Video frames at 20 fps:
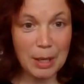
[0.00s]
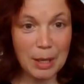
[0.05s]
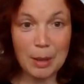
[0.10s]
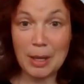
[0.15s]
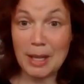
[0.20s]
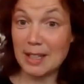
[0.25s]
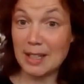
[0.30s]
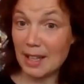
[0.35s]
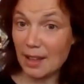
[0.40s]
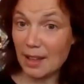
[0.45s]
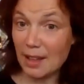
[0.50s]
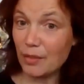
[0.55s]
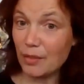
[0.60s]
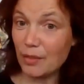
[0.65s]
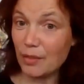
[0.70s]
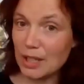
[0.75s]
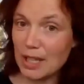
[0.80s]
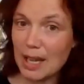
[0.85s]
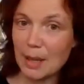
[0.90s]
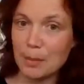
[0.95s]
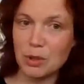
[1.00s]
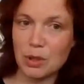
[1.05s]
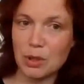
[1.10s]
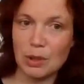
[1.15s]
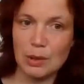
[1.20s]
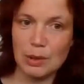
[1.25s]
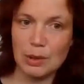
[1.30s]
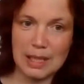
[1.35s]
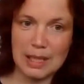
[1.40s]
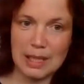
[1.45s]
And therefore, you
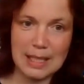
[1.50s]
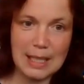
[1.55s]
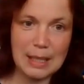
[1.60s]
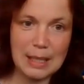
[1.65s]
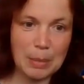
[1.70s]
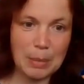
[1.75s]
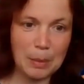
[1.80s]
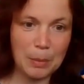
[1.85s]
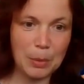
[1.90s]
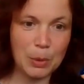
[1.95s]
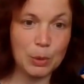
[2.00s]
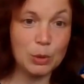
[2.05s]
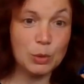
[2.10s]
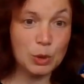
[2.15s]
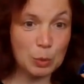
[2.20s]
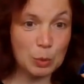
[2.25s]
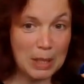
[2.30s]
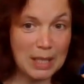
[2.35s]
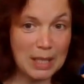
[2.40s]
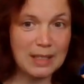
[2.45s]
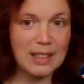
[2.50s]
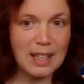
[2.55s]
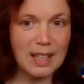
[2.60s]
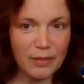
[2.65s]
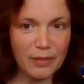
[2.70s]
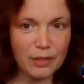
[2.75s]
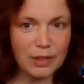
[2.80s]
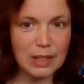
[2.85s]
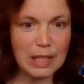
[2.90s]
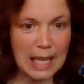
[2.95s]
absolutely need people who speak
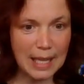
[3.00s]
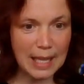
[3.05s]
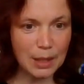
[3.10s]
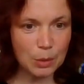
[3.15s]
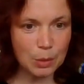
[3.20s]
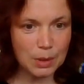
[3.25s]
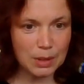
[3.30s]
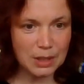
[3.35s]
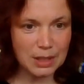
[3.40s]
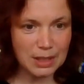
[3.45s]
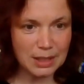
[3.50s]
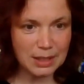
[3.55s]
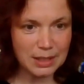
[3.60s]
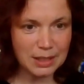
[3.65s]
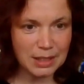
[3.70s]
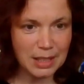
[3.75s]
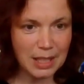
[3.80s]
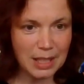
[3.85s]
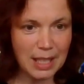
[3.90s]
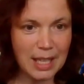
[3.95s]
different languages,